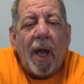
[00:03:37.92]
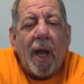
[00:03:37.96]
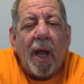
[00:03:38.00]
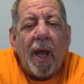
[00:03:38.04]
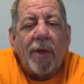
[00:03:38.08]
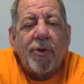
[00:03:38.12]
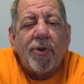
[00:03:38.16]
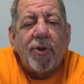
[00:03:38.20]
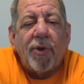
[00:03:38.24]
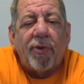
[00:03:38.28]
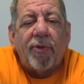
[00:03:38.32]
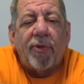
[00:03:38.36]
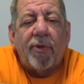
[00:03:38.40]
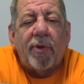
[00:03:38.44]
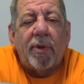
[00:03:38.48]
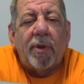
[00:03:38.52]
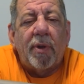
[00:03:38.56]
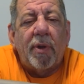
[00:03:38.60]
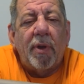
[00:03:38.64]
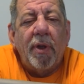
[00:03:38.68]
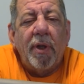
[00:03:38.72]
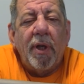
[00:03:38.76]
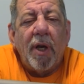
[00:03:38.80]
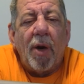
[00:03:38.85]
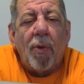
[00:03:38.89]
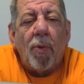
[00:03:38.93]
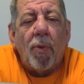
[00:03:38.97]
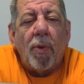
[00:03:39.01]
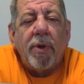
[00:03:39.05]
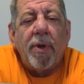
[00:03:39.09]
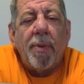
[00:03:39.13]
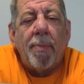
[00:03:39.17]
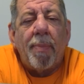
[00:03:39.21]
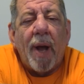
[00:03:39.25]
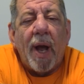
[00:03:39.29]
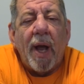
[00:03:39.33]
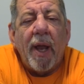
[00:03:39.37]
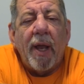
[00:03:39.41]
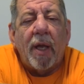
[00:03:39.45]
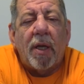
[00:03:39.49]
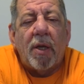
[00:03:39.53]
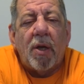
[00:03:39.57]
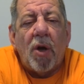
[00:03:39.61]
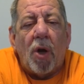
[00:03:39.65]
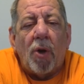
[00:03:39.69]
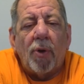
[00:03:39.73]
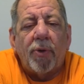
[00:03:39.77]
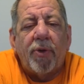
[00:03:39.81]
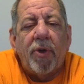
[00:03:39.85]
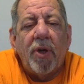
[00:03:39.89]
I just, when you buy a
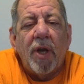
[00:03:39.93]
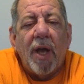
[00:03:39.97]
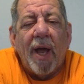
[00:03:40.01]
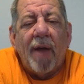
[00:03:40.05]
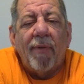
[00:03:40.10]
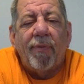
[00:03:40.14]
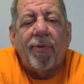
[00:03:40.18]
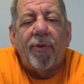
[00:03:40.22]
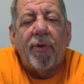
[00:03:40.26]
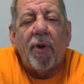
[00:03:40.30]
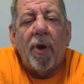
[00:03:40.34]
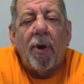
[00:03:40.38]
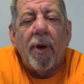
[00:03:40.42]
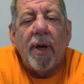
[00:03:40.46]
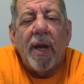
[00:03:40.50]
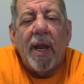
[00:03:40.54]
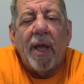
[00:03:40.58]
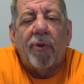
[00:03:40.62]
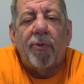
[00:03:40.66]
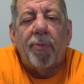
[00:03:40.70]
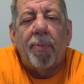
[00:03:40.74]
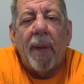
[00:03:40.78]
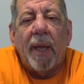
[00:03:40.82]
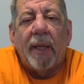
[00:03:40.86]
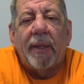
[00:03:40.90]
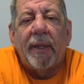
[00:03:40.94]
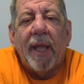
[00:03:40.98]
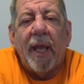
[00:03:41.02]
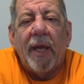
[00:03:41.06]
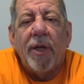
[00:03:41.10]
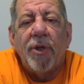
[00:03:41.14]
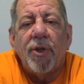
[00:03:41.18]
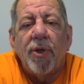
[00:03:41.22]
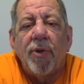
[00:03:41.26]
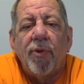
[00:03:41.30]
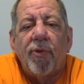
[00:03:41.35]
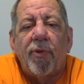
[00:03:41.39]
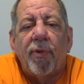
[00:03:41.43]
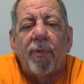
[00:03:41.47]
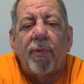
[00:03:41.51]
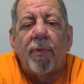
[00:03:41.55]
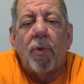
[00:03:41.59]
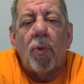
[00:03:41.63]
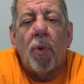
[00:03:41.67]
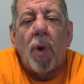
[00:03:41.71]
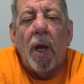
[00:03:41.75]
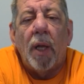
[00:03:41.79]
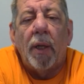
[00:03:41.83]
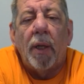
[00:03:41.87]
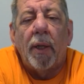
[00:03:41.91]
Colt, you have certain expectations of
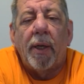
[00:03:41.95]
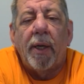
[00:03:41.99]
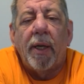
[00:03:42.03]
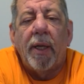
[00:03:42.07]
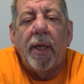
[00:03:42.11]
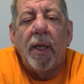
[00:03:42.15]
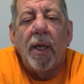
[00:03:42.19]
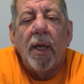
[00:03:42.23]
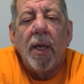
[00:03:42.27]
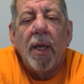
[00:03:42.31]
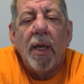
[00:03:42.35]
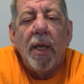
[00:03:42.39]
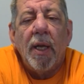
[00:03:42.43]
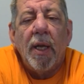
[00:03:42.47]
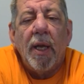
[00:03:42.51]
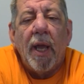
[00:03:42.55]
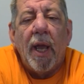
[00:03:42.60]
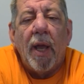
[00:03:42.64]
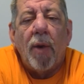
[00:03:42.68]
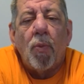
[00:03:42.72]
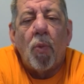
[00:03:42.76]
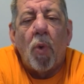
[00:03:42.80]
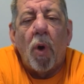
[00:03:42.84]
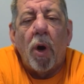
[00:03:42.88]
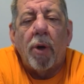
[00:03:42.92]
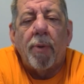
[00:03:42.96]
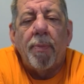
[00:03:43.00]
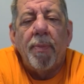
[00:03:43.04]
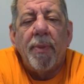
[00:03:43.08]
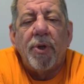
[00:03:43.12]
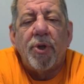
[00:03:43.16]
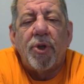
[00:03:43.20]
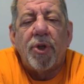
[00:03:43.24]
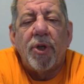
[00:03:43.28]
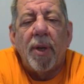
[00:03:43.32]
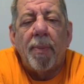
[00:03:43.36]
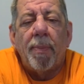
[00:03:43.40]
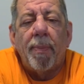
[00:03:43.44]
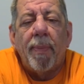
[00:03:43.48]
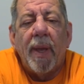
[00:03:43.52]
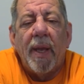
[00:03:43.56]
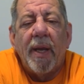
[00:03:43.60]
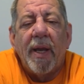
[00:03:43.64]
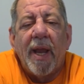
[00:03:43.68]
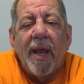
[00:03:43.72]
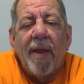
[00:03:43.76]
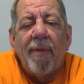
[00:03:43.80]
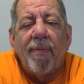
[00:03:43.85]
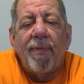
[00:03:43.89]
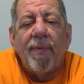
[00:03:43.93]
quality and workmanship,
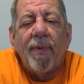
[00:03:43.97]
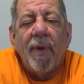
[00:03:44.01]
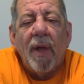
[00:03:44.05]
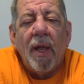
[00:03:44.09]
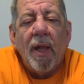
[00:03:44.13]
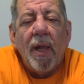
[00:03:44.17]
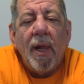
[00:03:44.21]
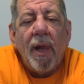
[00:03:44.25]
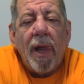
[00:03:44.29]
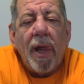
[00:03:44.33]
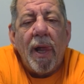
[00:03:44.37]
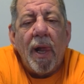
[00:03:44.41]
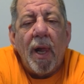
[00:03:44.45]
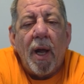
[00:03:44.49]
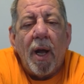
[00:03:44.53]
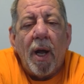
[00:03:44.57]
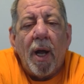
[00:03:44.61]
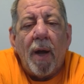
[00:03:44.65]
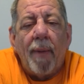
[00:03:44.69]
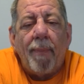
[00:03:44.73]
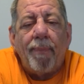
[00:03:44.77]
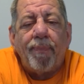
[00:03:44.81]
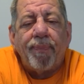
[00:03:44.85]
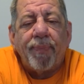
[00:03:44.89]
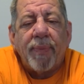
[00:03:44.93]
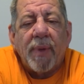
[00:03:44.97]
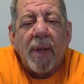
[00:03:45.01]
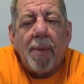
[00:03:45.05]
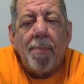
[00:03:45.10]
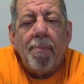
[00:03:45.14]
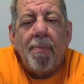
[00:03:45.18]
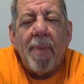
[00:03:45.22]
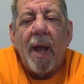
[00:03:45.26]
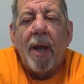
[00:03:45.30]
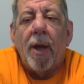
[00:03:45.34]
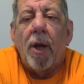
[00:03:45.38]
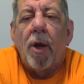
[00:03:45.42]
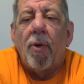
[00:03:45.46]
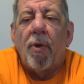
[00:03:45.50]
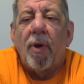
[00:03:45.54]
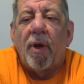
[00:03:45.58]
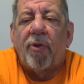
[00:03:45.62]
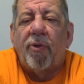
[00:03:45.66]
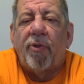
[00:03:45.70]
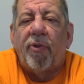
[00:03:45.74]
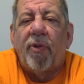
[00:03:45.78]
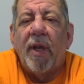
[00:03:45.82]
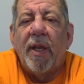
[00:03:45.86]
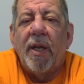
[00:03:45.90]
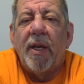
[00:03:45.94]
and they've met or
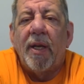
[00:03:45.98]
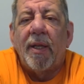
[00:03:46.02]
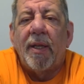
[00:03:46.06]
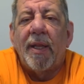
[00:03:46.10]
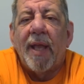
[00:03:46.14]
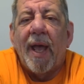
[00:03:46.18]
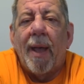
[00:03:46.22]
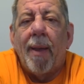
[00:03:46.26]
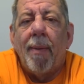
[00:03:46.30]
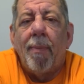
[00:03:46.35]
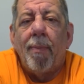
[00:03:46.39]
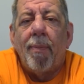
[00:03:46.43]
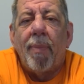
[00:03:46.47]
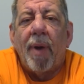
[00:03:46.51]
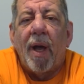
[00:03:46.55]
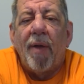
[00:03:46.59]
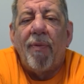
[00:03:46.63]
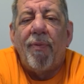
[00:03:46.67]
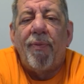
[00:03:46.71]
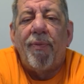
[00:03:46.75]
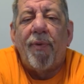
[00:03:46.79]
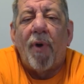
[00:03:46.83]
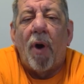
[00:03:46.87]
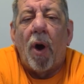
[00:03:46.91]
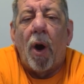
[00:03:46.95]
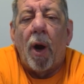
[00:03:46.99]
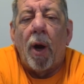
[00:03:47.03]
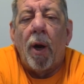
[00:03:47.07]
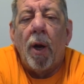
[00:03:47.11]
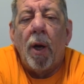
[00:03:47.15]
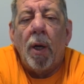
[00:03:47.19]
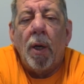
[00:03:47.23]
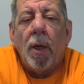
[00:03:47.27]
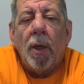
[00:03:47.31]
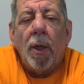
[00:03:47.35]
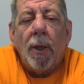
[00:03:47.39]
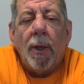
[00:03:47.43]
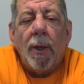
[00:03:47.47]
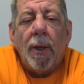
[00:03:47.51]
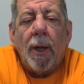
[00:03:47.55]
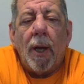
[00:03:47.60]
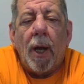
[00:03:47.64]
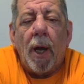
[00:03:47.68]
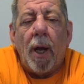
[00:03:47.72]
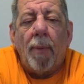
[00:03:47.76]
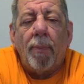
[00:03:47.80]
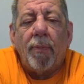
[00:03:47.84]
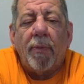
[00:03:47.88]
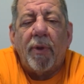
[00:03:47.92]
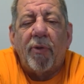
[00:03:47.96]
exceeded that by far.
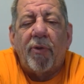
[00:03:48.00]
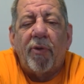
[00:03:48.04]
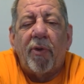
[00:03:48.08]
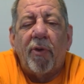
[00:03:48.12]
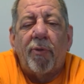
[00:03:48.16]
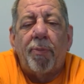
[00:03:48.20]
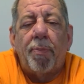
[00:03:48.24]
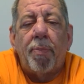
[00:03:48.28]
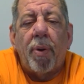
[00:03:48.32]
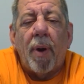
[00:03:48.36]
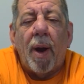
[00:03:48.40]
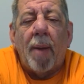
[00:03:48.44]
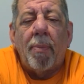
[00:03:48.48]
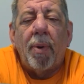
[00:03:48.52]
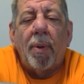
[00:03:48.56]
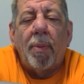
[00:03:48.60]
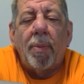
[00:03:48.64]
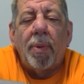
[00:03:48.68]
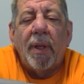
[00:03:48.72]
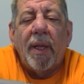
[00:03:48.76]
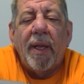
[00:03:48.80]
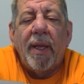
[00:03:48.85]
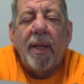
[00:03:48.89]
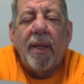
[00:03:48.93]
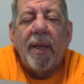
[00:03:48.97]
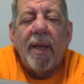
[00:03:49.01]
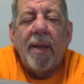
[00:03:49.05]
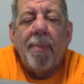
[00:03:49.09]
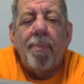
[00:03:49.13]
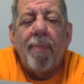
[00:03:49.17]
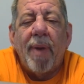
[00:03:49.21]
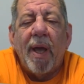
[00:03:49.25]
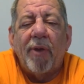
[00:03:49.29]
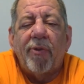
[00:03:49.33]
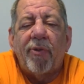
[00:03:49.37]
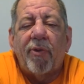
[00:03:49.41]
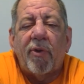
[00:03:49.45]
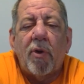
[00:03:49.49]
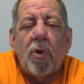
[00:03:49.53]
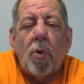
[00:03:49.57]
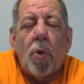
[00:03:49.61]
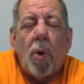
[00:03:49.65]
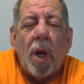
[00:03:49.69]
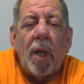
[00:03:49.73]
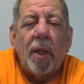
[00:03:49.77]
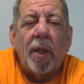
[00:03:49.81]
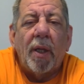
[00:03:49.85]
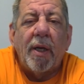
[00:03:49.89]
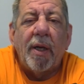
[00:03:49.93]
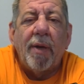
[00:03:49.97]
This is probably the best
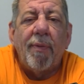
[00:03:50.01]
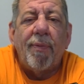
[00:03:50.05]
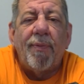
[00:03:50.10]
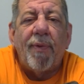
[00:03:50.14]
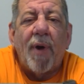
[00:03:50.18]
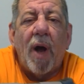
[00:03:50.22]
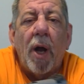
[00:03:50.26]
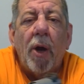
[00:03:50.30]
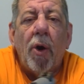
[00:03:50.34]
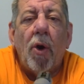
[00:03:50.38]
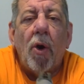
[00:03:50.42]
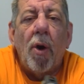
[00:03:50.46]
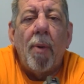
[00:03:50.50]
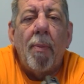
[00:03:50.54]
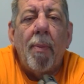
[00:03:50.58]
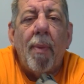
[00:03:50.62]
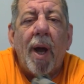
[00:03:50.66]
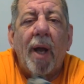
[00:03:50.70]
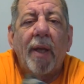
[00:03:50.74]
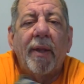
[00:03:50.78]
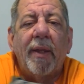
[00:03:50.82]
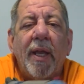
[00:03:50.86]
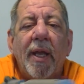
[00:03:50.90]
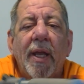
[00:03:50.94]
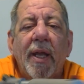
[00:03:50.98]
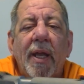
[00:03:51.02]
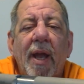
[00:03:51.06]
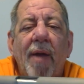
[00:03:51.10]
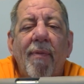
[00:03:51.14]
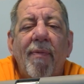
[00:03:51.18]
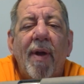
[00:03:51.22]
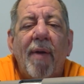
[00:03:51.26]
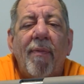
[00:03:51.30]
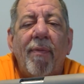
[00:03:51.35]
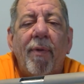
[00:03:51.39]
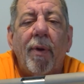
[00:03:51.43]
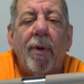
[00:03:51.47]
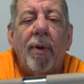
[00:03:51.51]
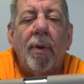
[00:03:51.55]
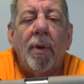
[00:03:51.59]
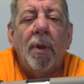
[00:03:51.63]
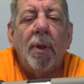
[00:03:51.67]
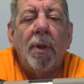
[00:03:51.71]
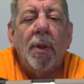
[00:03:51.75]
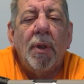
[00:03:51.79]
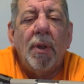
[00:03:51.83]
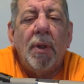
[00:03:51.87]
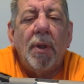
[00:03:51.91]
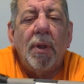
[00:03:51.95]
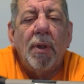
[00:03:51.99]
quality firearm I think I've ever
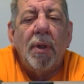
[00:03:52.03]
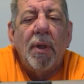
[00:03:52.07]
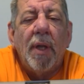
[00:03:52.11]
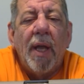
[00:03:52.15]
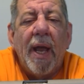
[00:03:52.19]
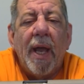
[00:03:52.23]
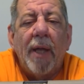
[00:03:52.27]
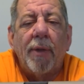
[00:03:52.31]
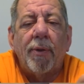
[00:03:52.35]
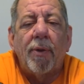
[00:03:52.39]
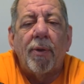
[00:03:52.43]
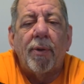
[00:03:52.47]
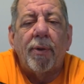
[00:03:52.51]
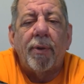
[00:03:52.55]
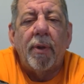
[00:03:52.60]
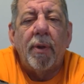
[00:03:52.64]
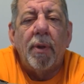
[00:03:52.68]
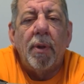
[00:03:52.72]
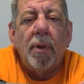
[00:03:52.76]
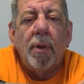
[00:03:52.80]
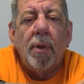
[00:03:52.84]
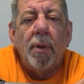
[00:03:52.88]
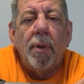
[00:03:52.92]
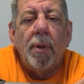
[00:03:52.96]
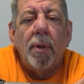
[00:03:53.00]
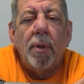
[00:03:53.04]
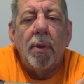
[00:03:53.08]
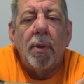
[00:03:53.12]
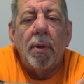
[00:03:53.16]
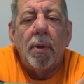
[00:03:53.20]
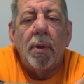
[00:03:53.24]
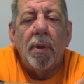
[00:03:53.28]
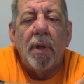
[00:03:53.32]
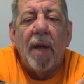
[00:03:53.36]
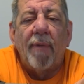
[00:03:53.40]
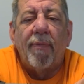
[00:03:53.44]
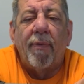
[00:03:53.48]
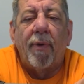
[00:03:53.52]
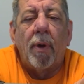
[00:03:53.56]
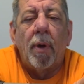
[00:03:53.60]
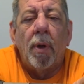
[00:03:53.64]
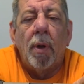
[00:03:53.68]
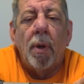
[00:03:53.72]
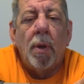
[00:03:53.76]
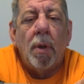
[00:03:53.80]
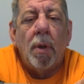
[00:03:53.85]
handled, ever.